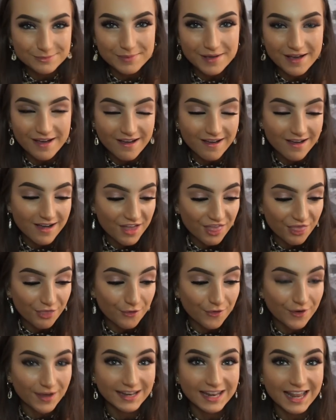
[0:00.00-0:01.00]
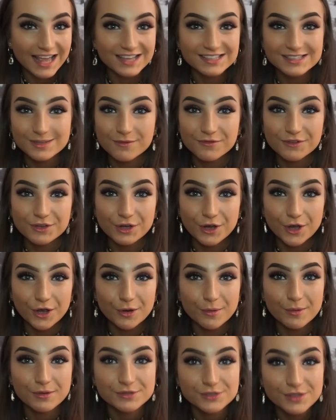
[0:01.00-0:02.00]
But I thought I'd let some of you
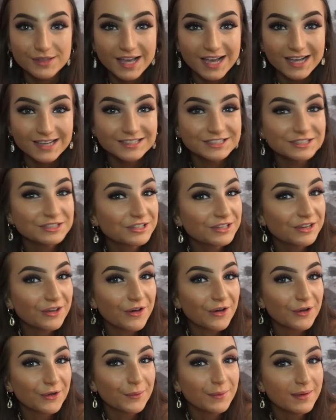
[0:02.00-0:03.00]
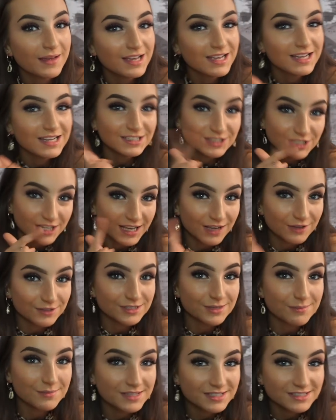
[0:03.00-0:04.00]
know so that you can go check out
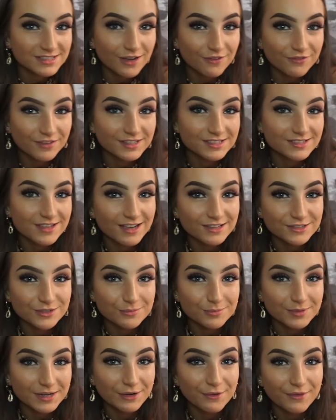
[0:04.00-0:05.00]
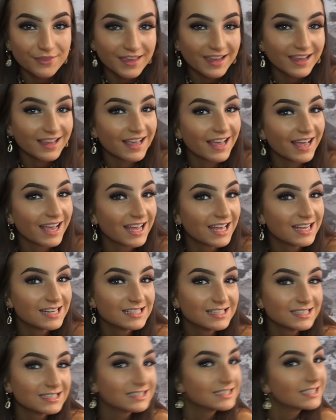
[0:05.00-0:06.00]
some of the stuff that's nice on Pretty Little Thing and
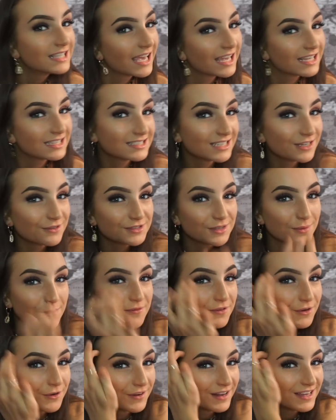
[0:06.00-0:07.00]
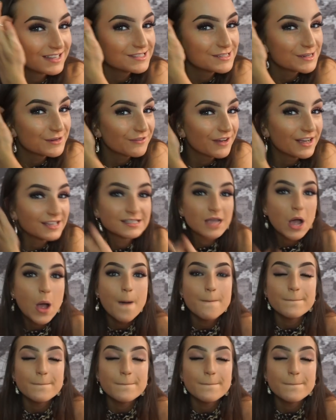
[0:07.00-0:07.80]
get yourself some of it on ISAWITFIRST.